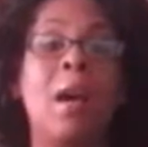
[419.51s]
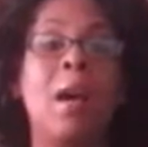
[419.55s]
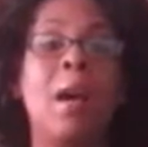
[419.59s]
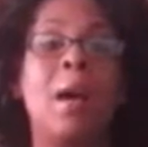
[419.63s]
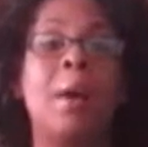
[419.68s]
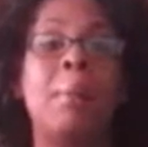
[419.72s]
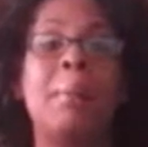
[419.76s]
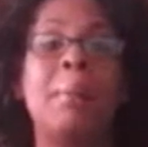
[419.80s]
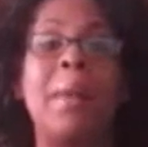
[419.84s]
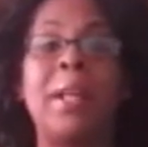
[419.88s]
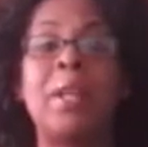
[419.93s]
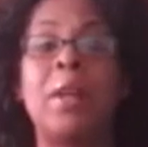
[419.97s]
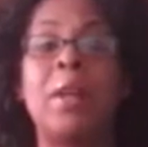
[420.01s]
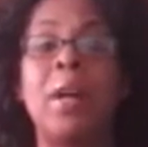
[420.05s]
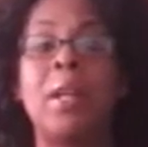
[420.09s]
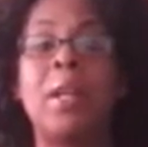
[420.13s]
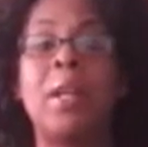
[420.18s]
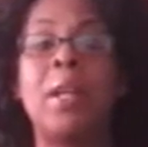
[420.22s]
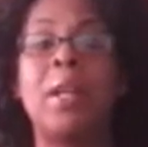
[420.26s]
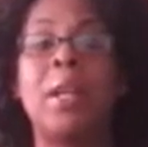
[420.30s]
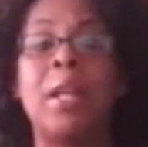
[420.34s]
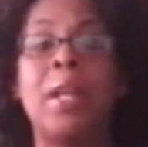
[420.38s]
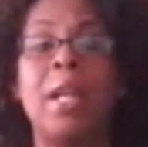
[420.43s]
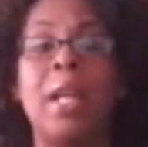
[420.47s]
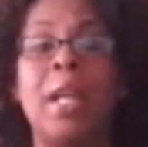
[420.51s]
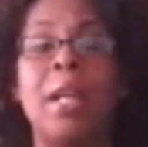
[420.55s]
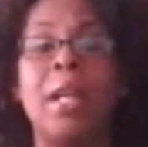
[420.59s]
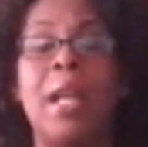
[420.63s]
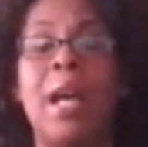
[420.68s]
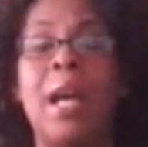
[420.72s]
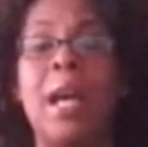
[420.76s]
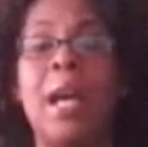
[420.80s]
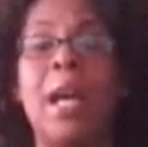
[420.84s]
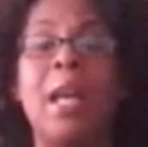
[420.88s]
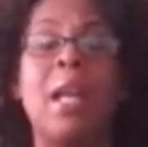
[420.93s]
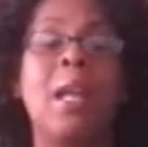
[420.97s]
My daughter and
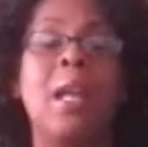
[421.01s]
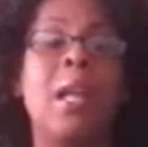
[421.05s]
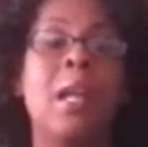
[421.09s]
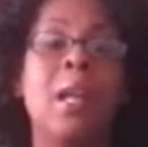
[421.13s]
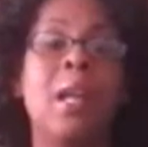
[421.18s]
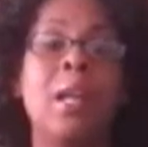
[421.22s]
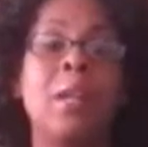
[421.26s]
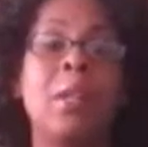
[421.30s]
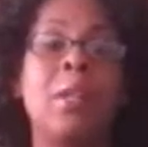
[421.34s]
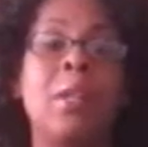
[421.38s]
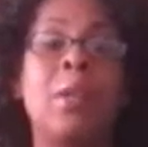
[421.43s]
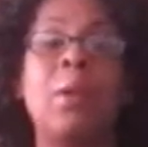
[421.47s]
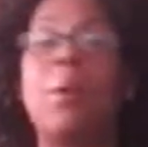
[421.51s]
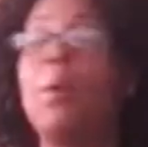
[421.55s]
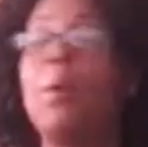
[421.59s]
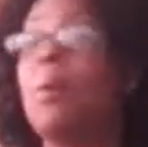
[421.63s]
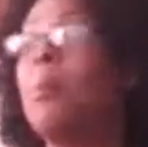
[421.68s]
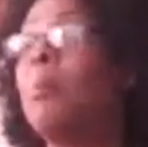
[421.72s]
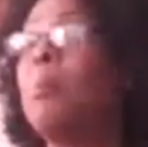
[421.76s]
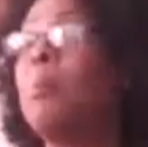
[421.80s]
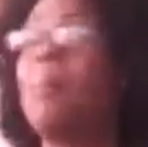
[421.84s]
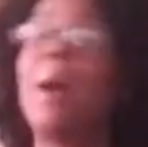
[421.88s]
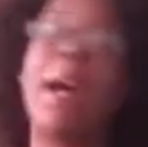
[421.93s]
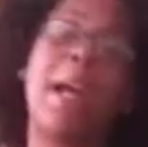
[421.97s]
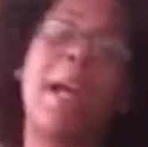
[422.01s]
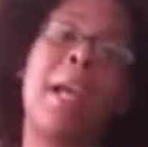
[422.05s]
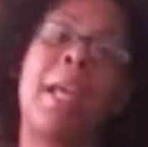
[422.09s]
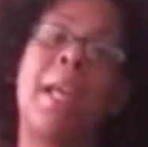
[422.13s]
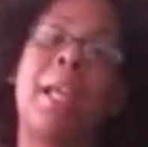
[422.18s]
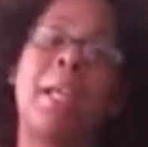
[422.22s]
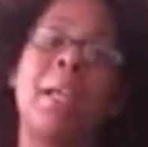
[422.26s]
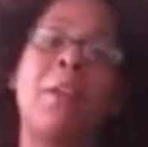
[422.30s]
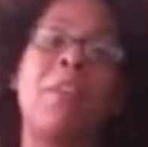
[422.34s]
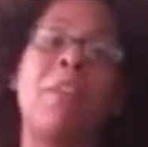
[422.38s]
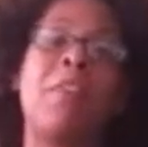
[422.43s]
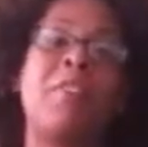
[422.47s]
I, you know,
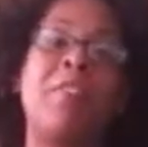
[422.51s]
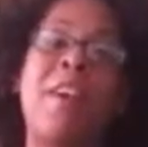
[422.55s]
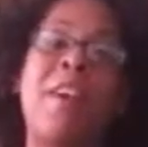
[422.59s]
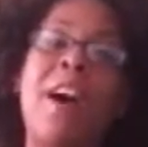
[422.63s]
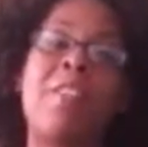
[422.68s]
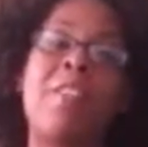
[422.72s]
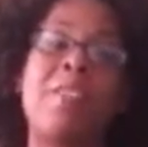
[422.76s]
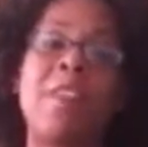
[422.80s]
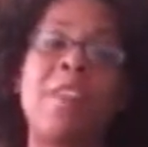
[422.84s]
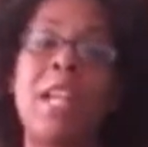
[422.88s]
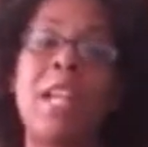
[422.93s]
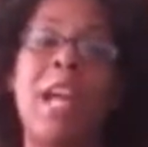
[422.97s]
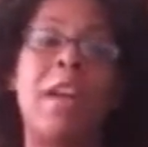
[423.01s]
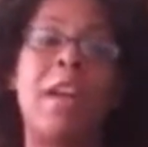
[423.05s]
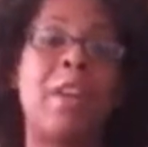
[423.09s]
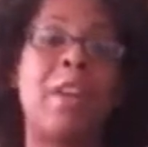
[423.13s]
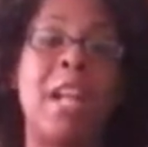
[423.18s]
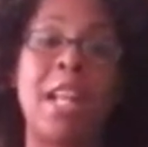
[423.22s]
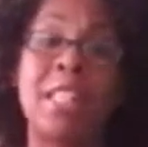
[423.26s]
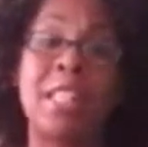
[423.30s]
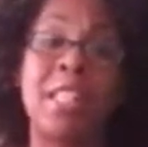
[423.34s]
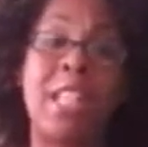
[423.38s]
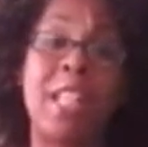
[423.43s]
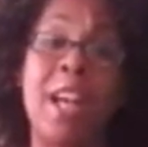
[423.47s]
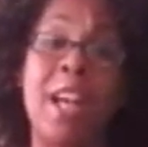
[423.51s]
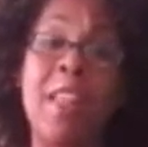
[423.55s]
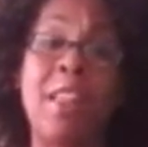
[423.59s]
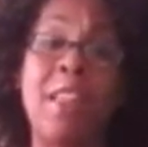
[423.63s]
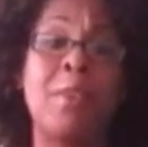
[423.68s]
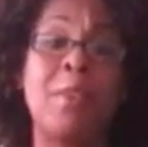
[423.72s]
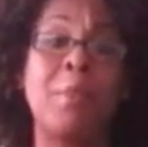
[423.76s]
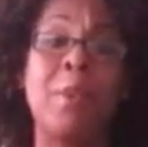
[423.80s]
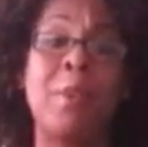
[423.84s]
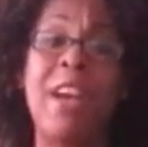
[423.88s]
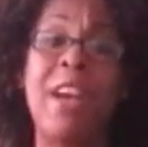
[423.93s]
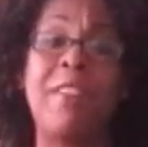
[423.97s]
my her father and I are not
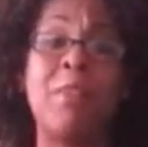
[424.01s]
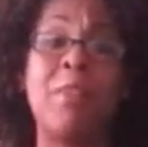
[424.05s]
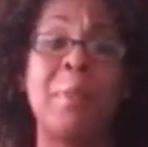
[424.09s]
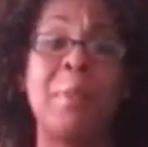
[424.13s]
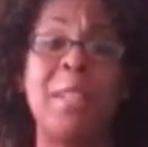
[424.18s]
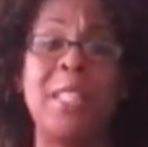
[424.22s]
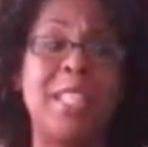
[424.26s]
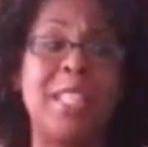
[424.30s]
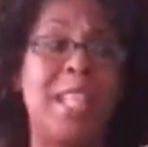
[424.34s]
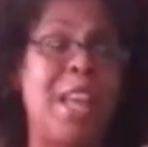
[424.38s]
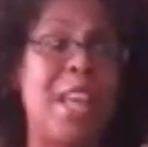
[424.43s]
together. We haven't been